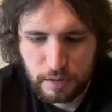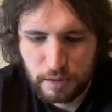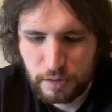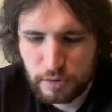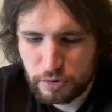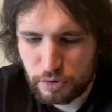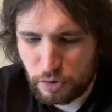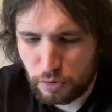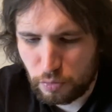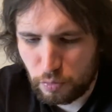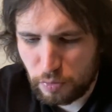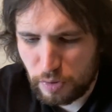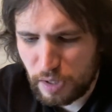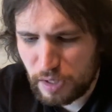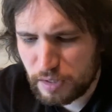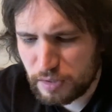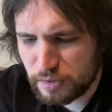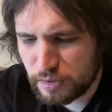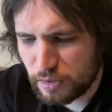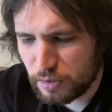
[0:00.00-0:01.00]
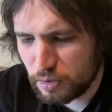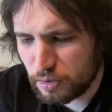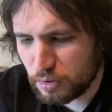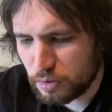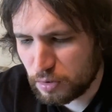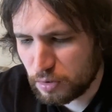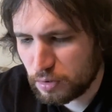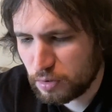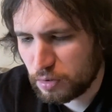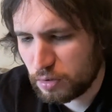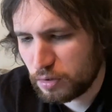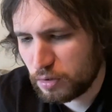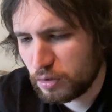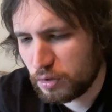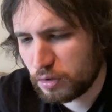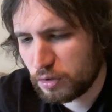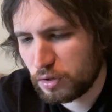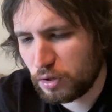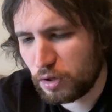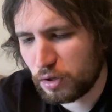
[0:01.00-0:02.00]
So that is the
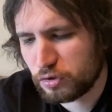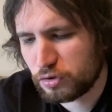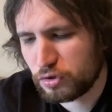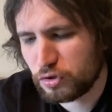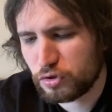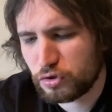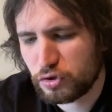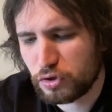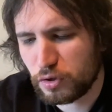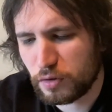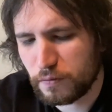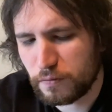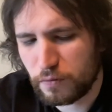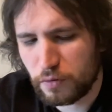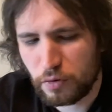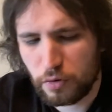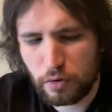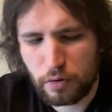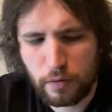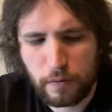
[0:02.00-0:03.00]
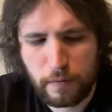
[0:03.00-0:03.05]
contents of the